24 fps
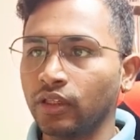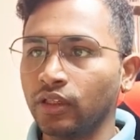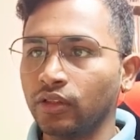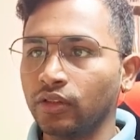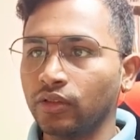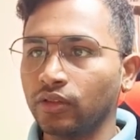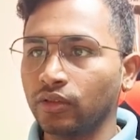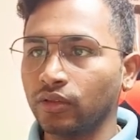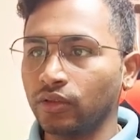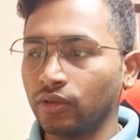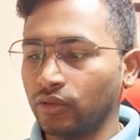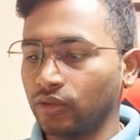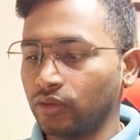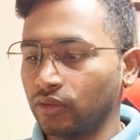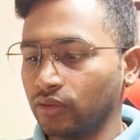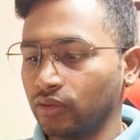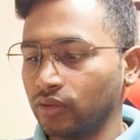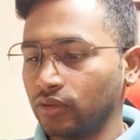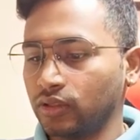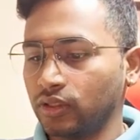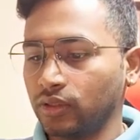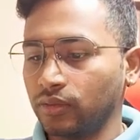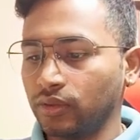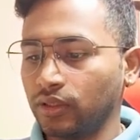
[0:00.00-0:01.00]
So
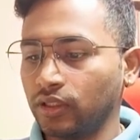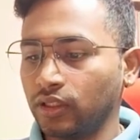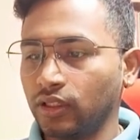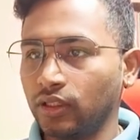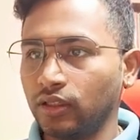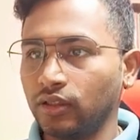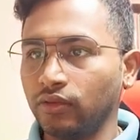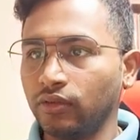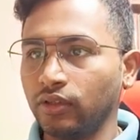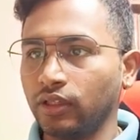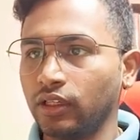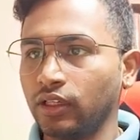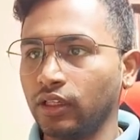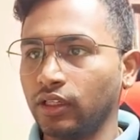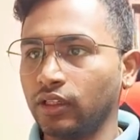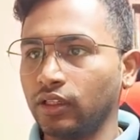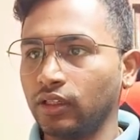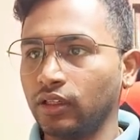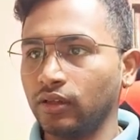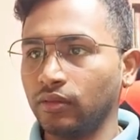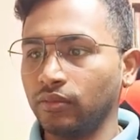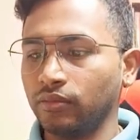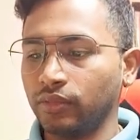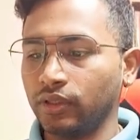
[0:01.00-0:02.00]
similarly, we can
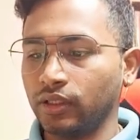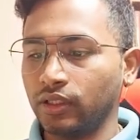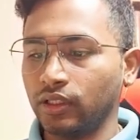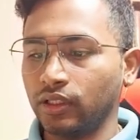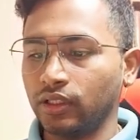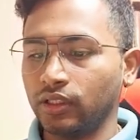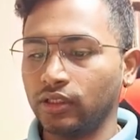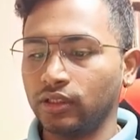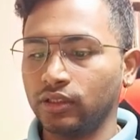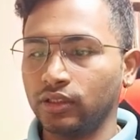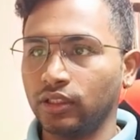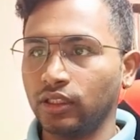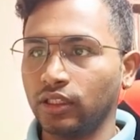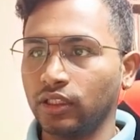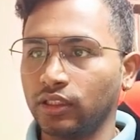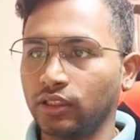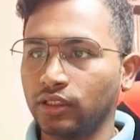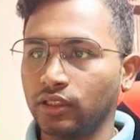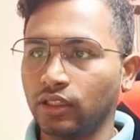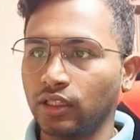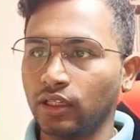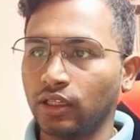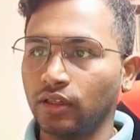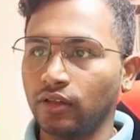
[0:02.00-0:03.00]
compare it. Select
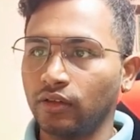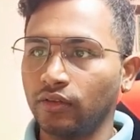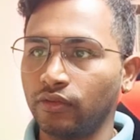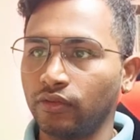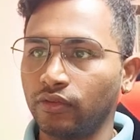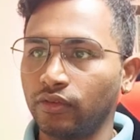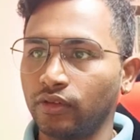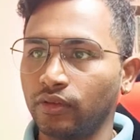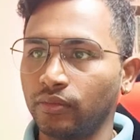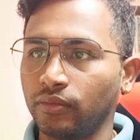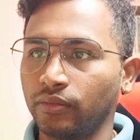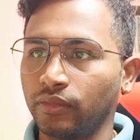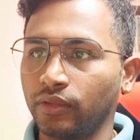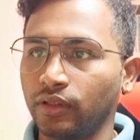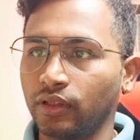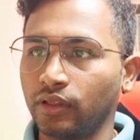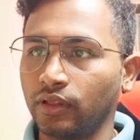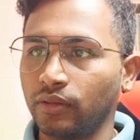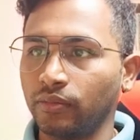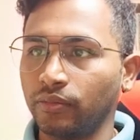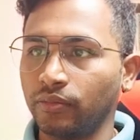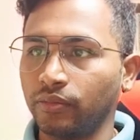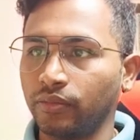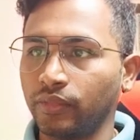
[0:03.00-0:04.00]
star from
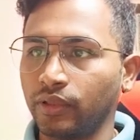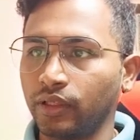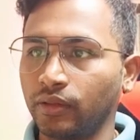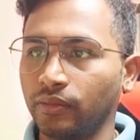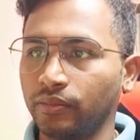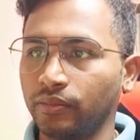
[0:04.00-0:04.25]
emp.